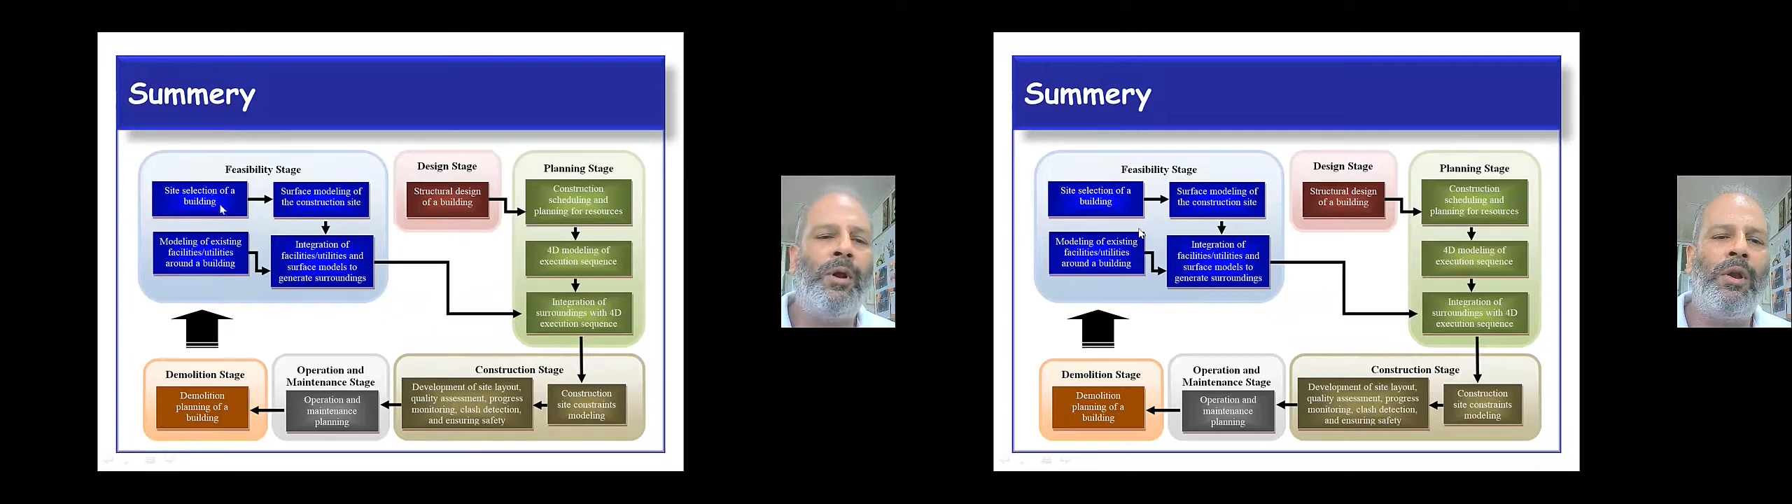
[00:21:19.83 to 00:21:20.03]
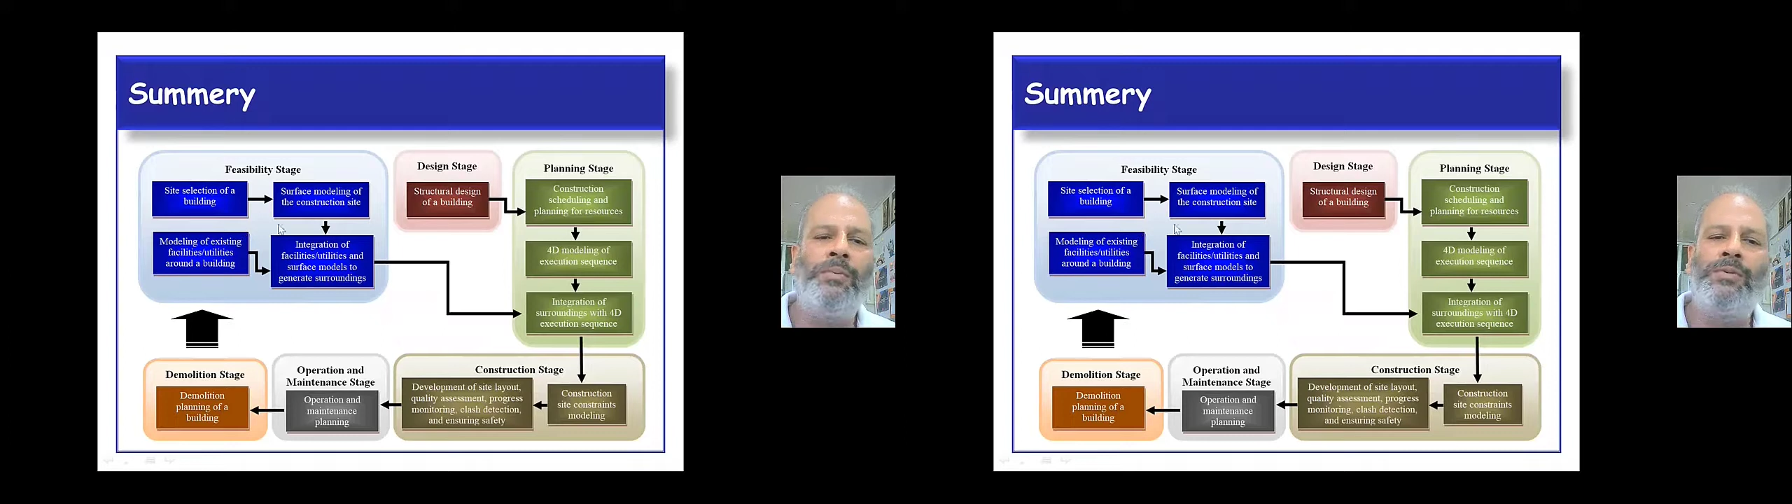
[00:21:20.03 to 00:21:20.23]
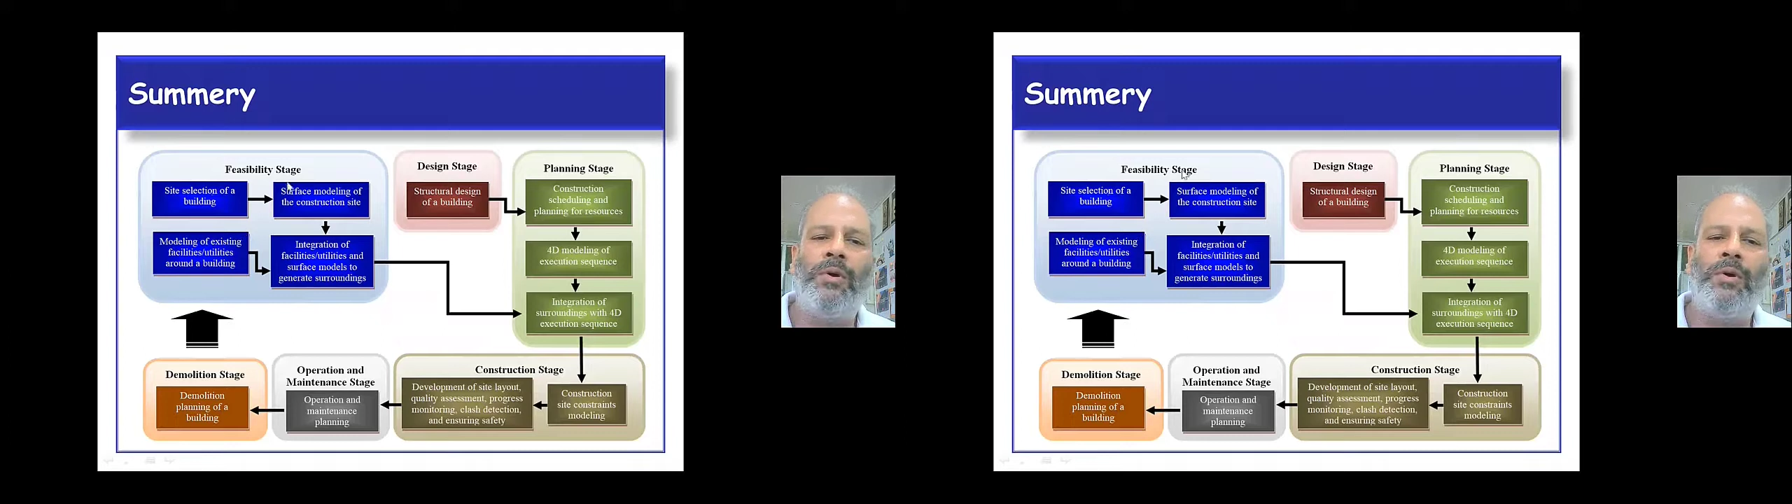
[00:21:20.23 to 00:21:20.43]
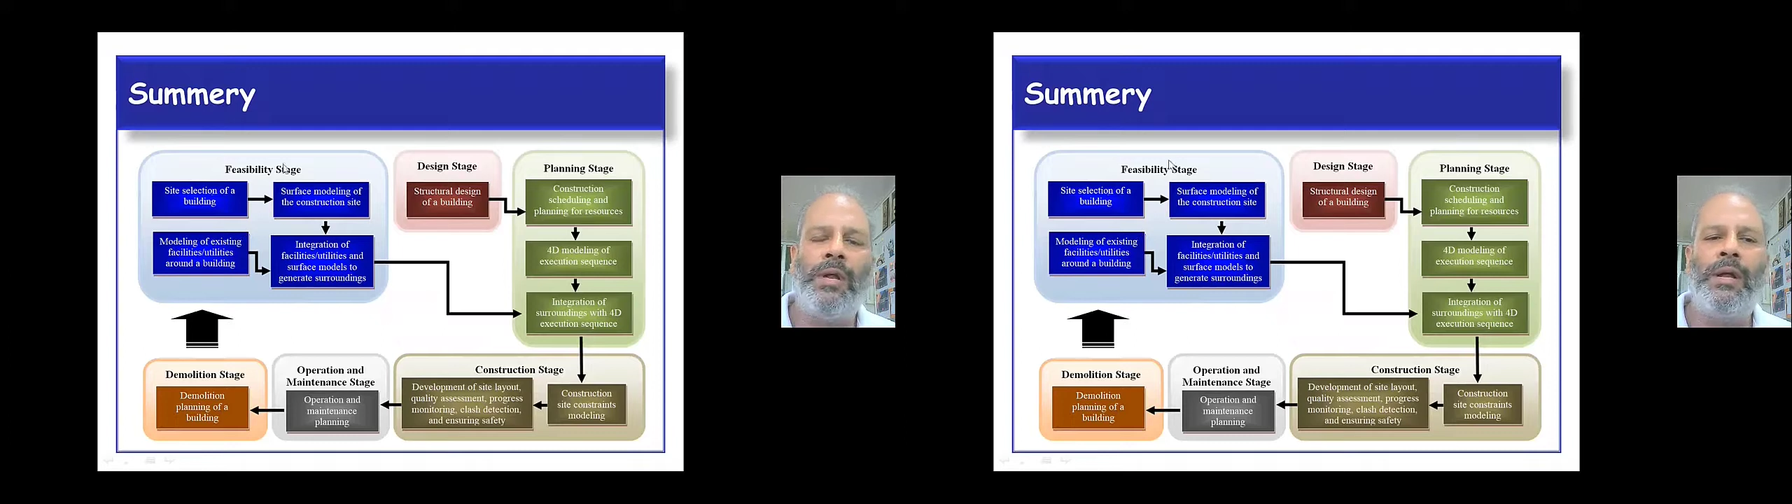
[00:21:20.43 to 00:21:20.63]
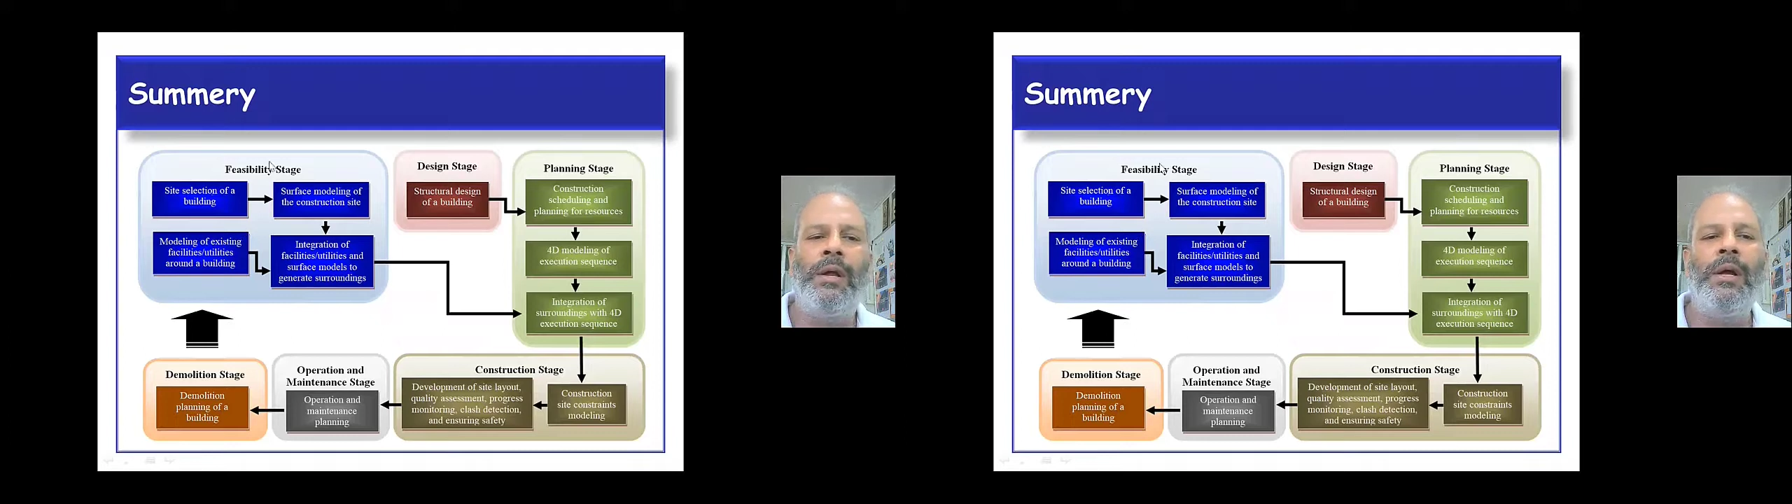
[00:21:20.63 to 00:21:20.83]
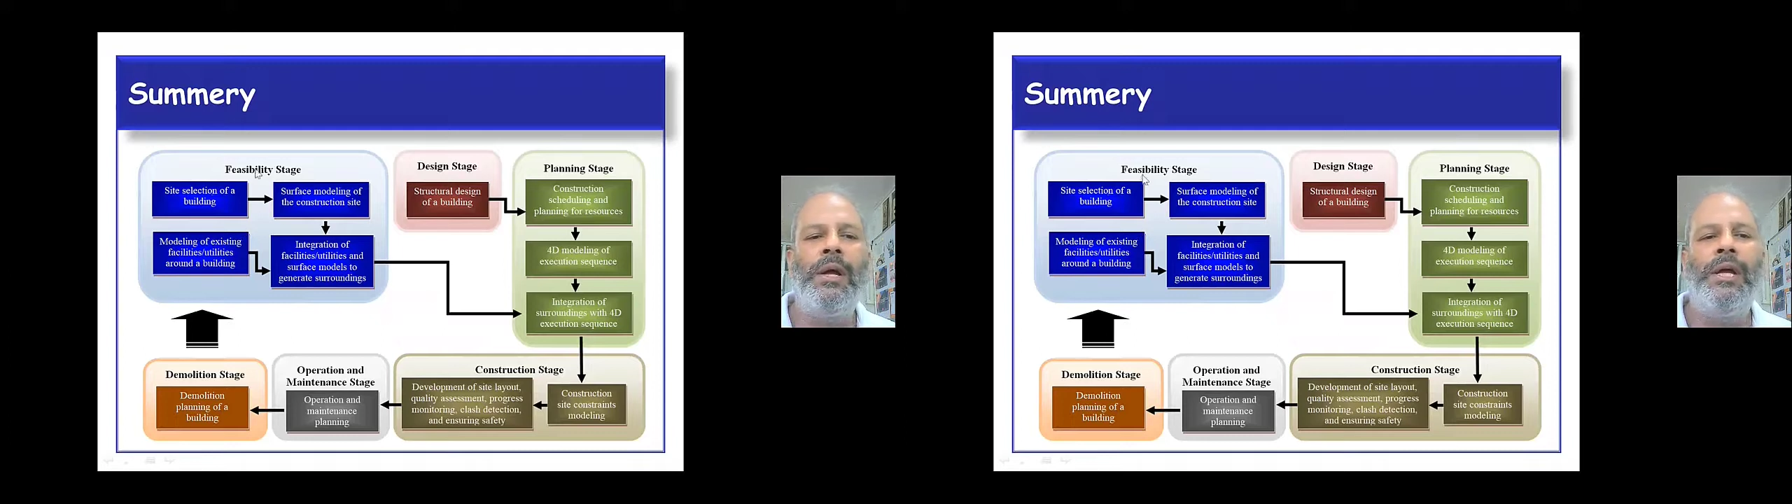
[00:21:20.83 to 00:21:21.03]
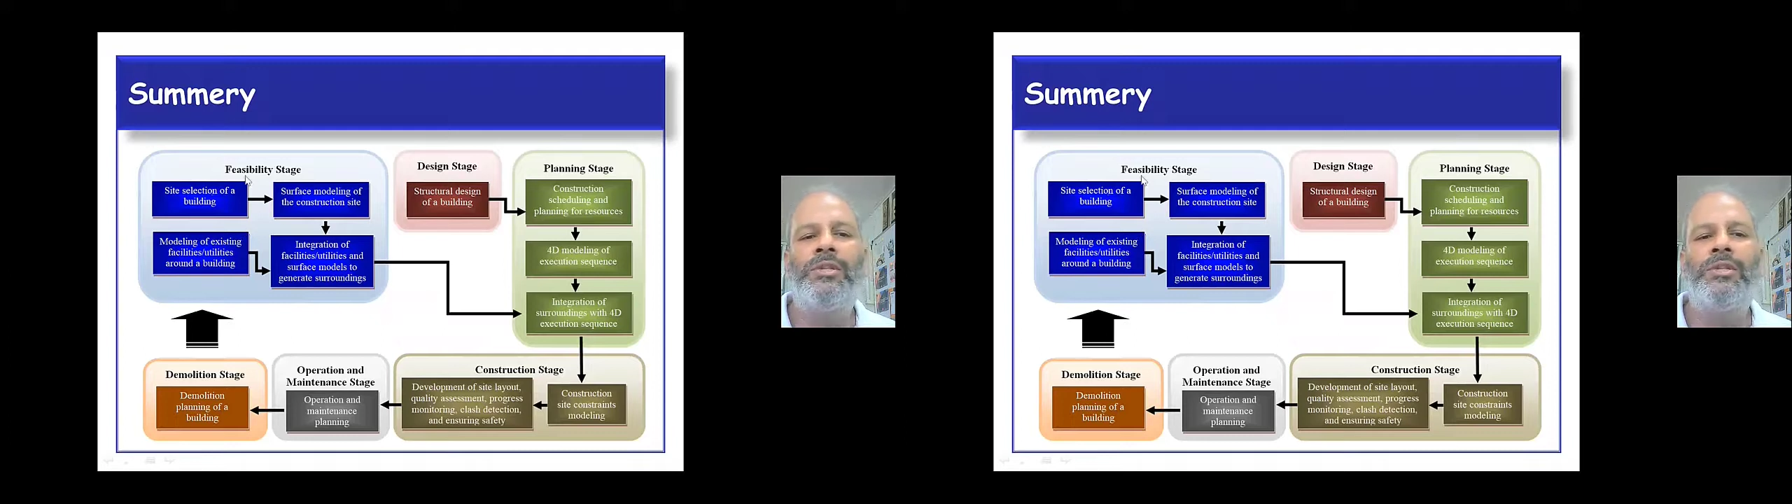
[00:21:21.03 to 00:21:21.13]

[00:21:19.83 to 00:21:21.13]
model of surrounding